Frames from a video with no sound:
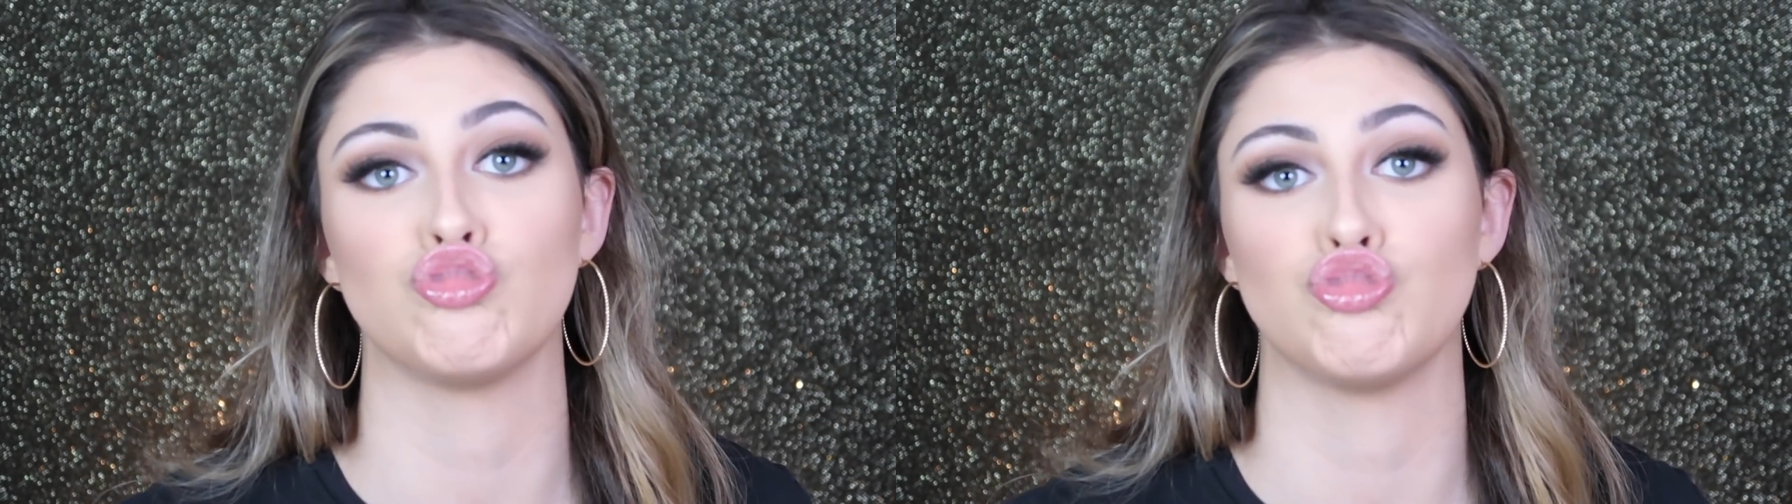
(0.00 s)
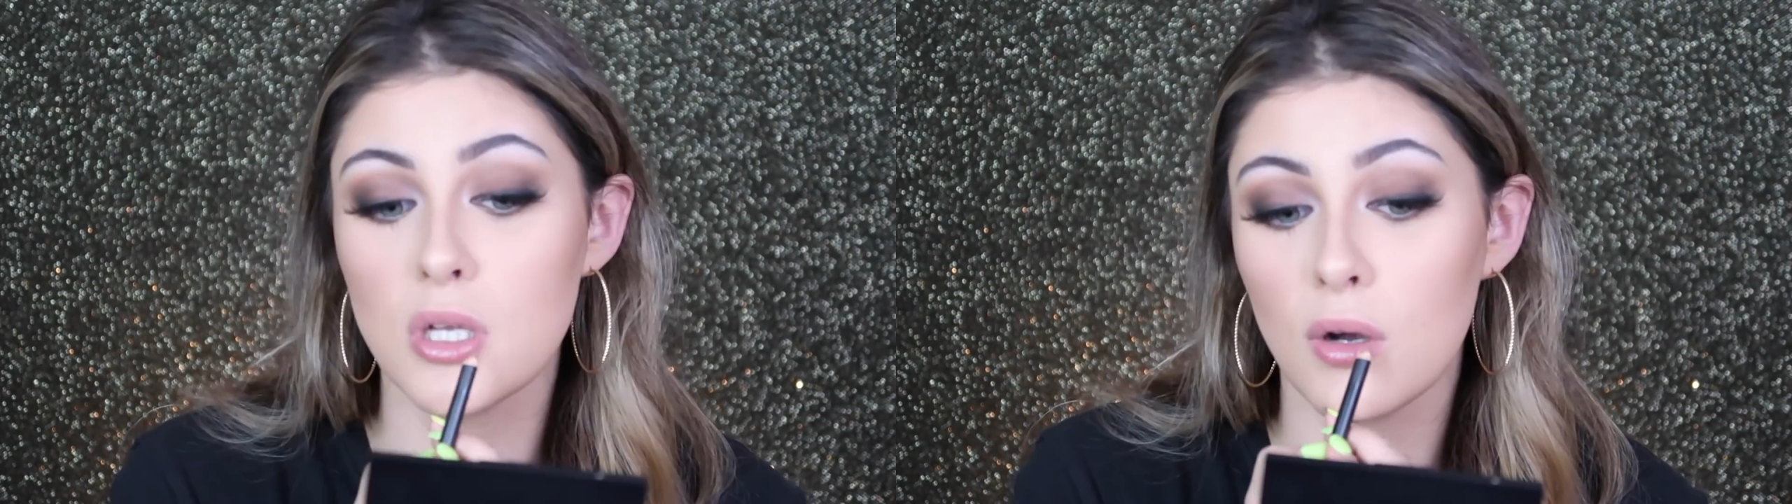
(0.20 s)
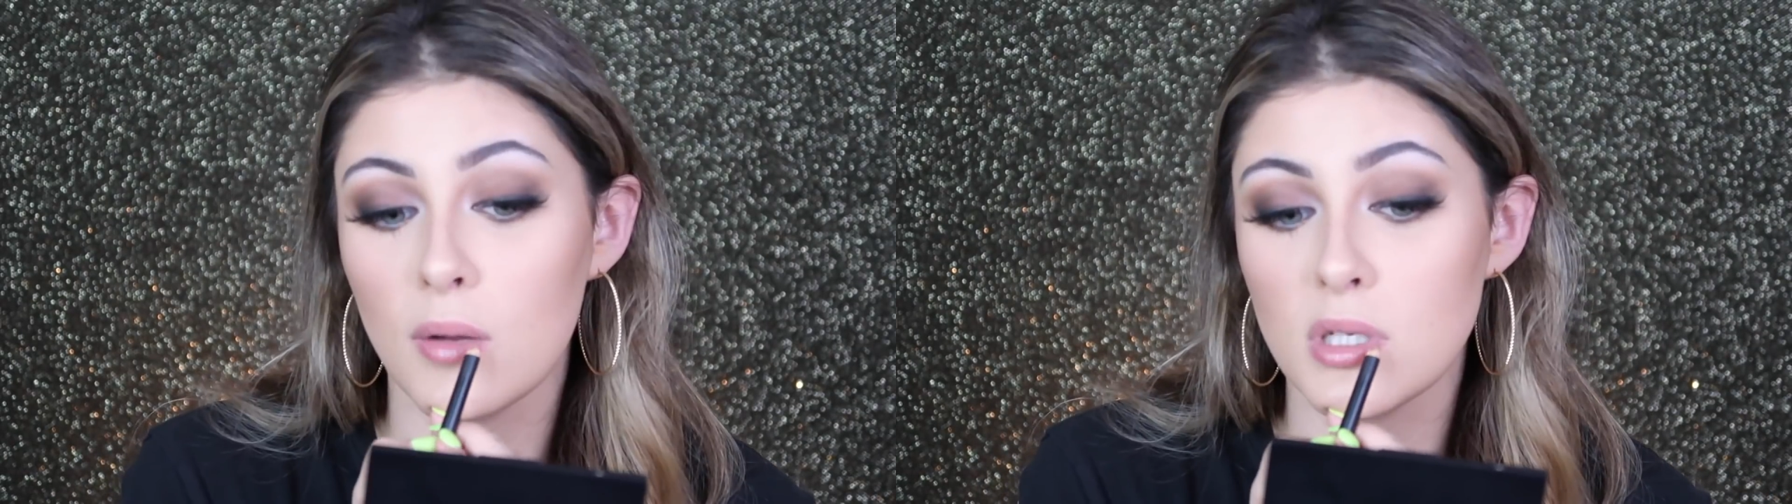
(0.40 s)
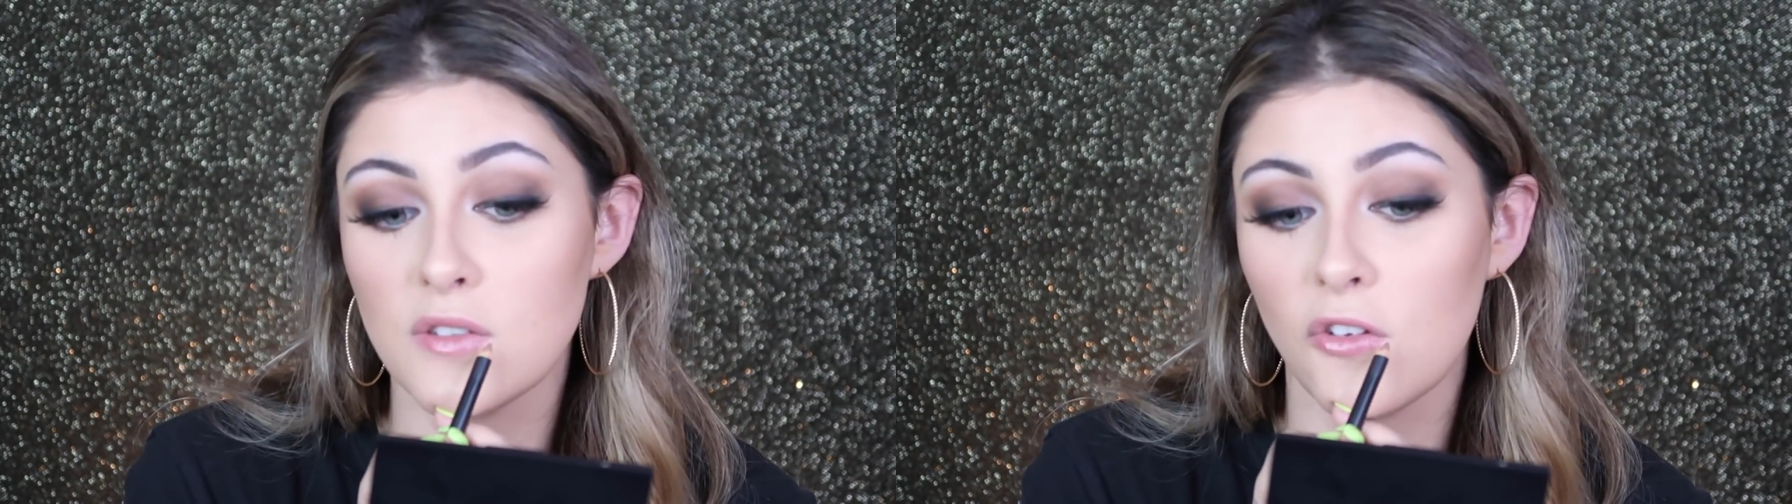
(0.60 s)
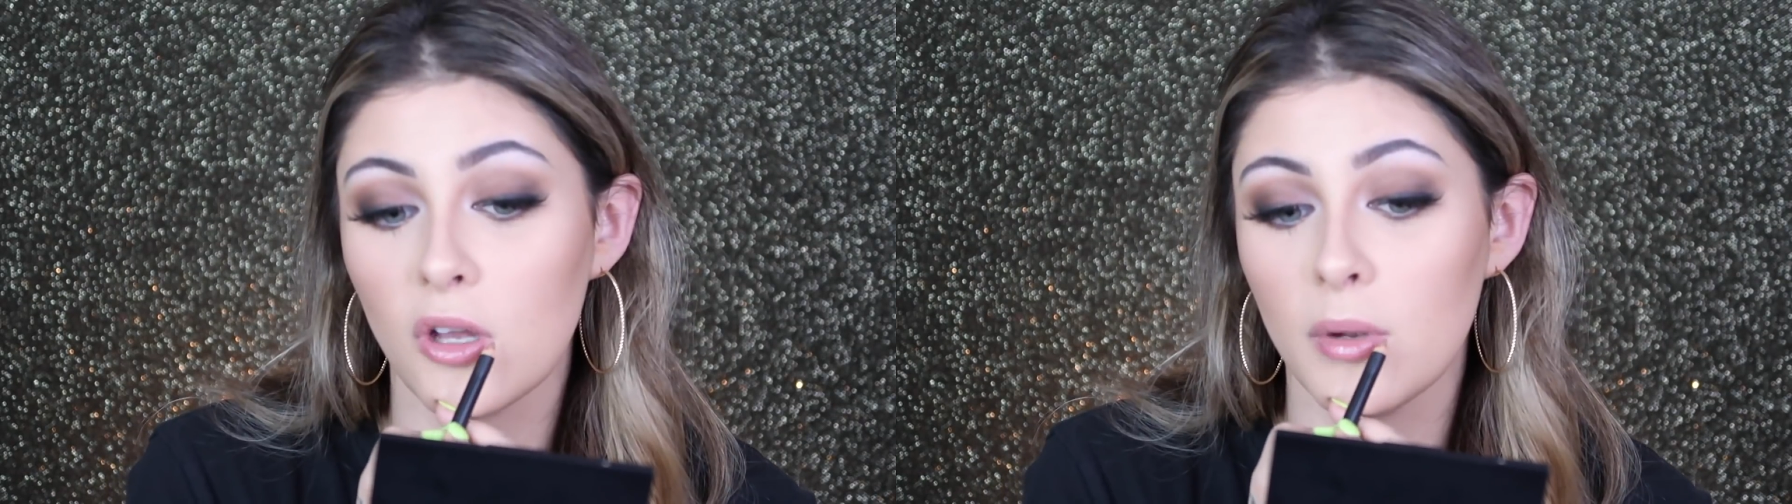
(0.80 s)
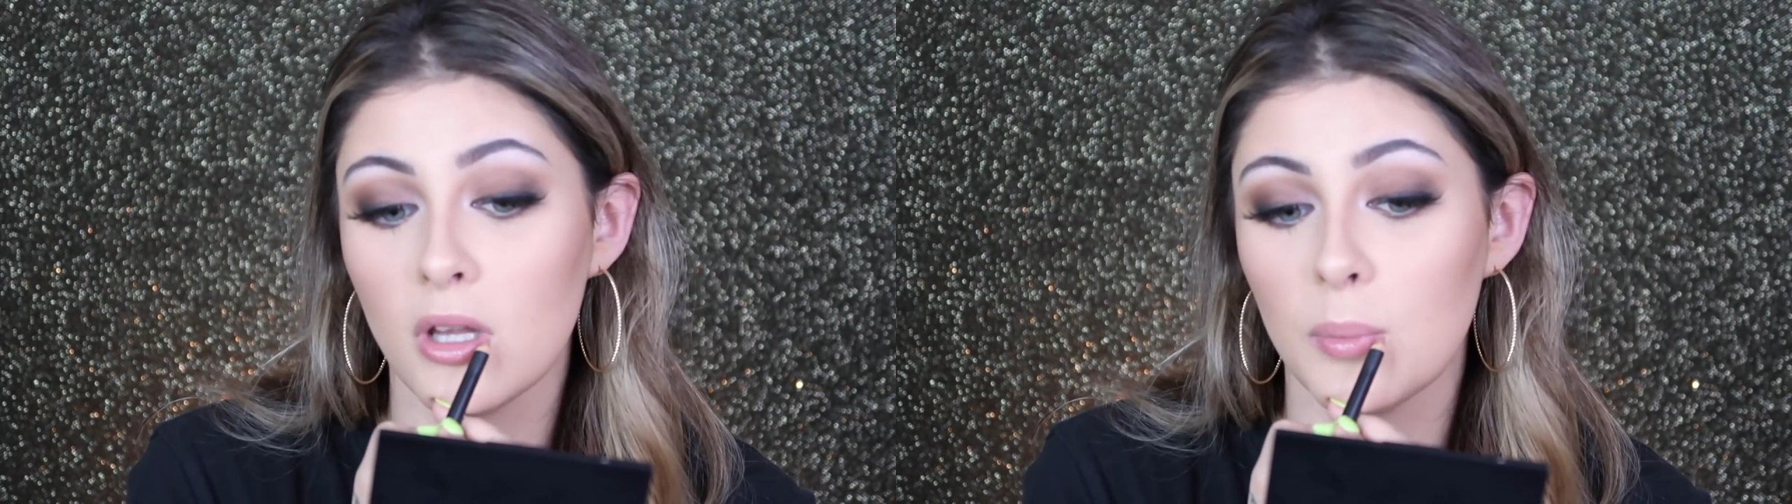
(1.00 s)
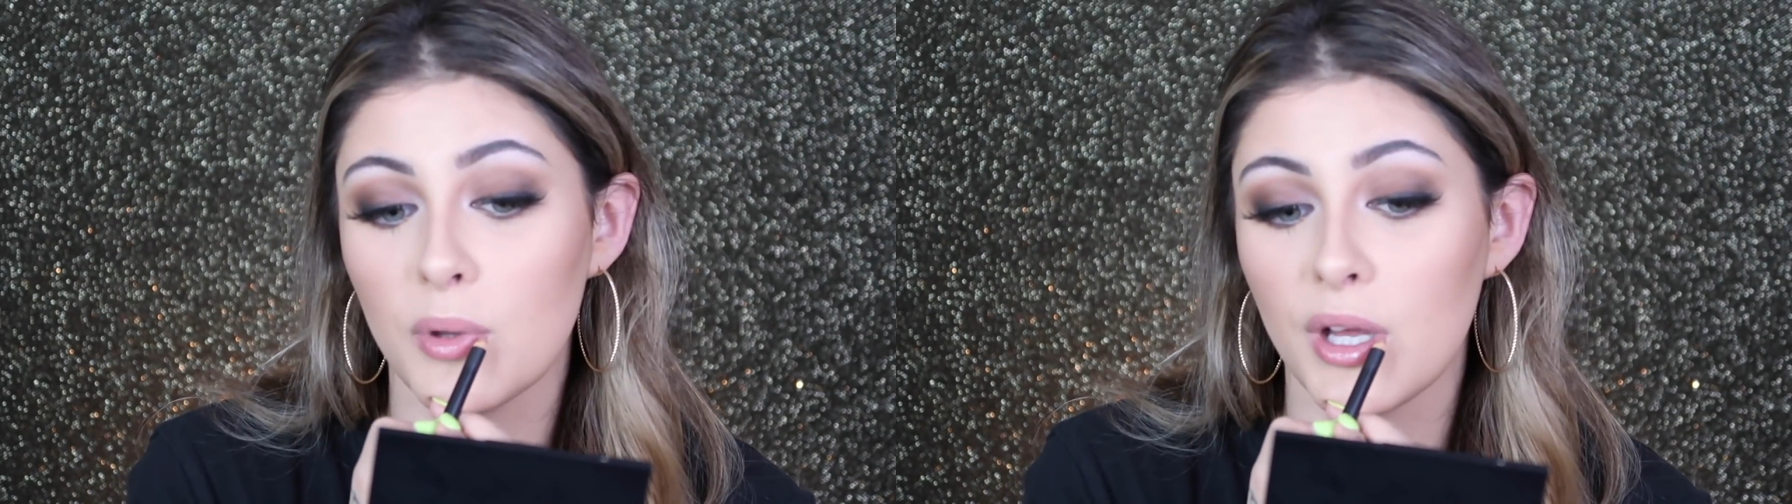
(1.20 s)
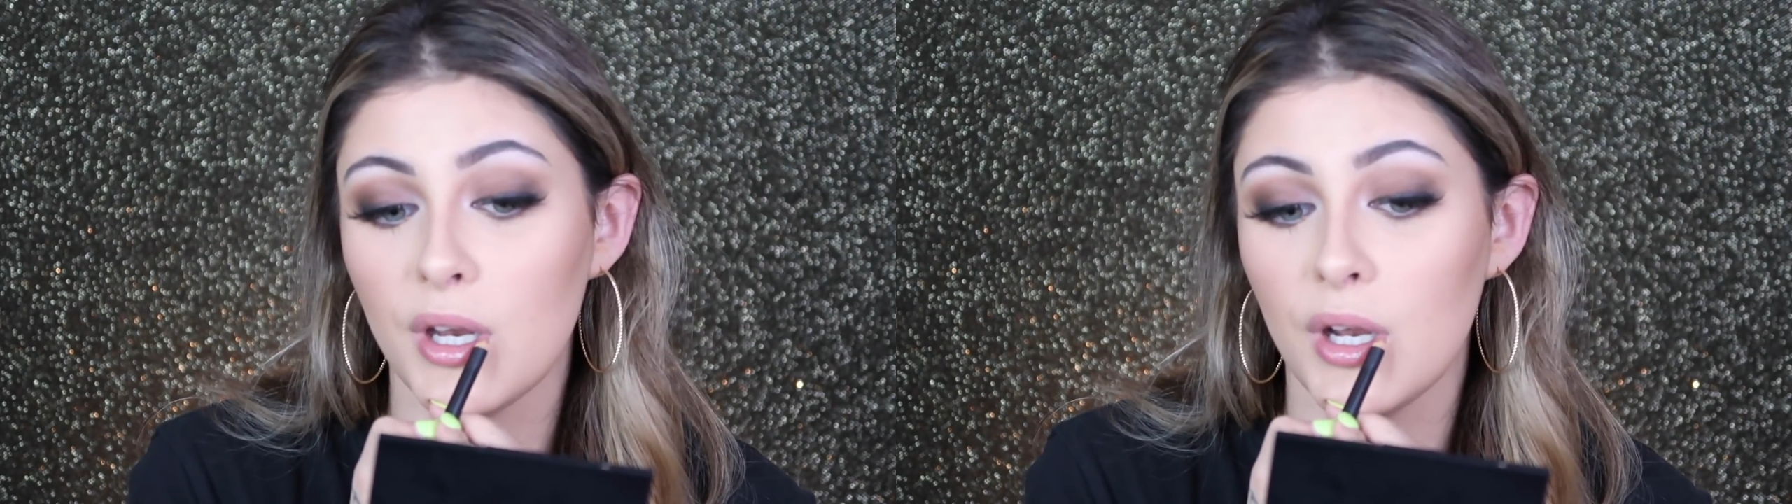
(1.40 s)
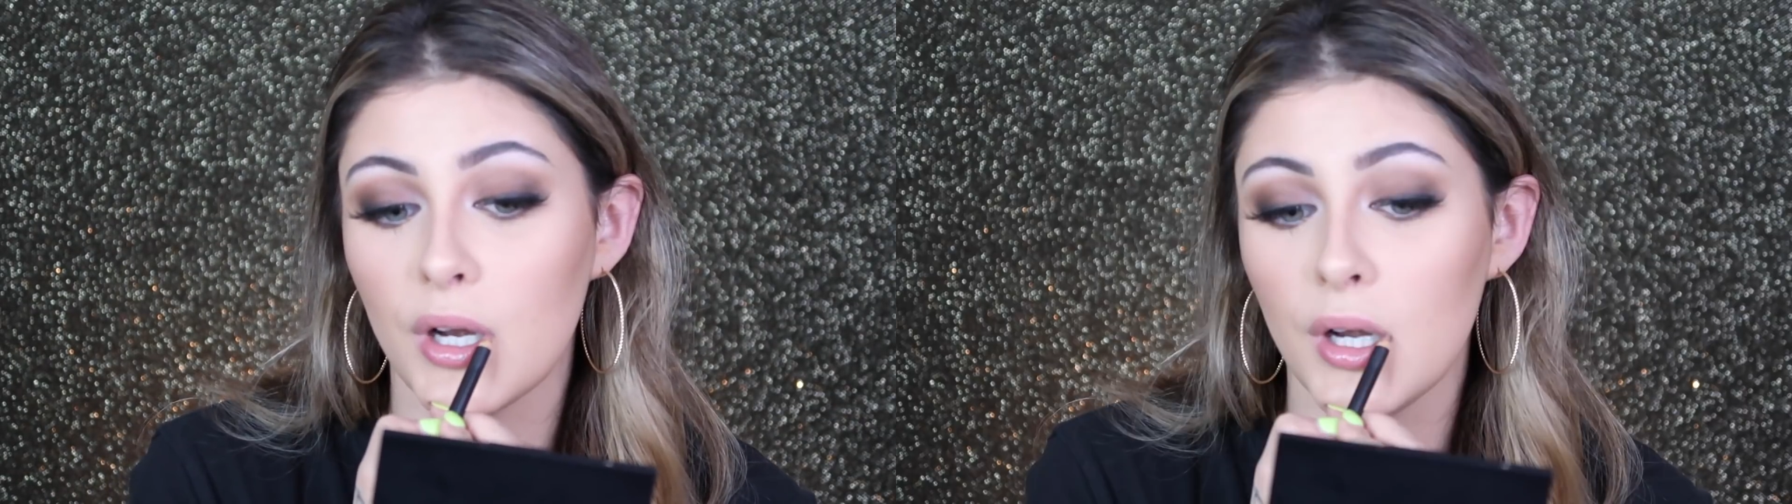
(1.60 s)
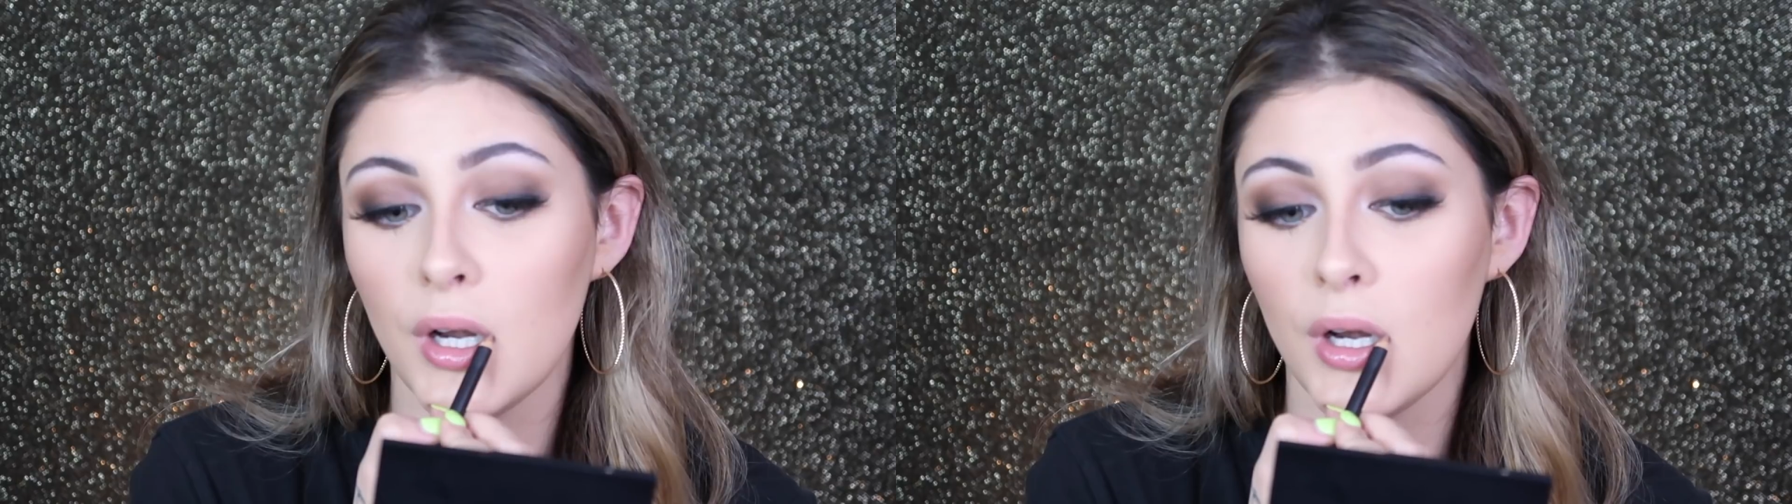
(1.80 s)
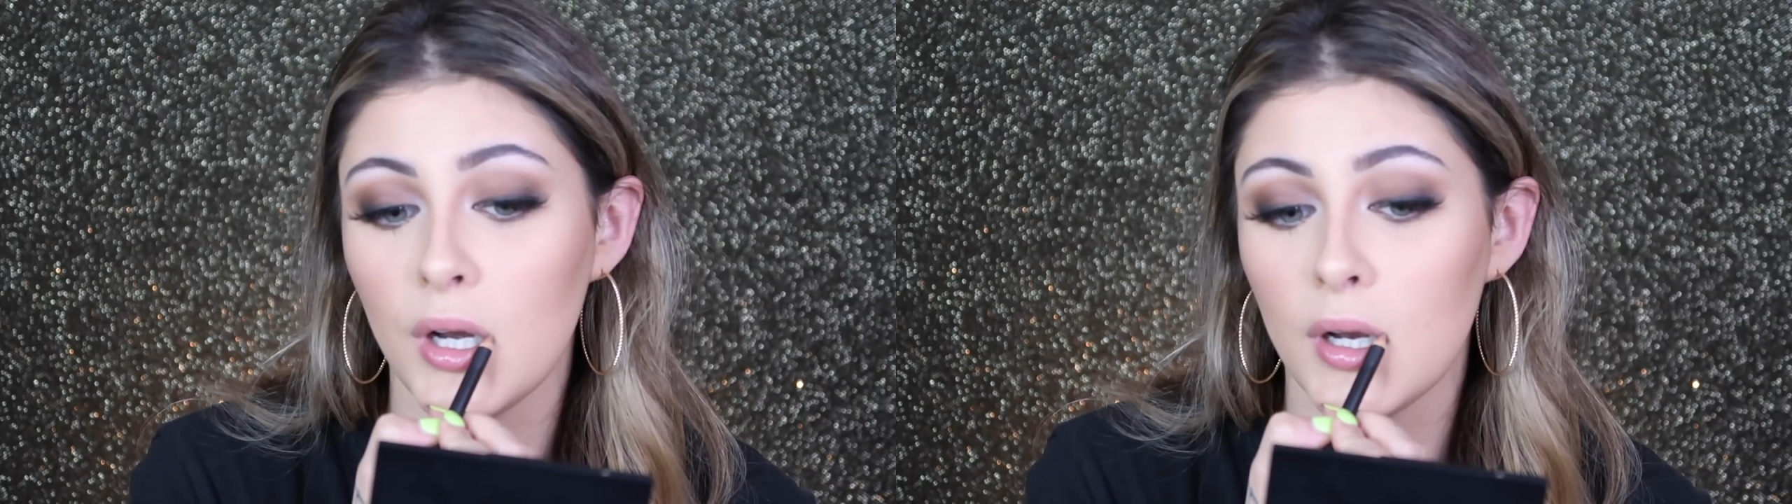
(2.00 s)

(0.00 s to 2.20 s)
So I'm just following my lip line here.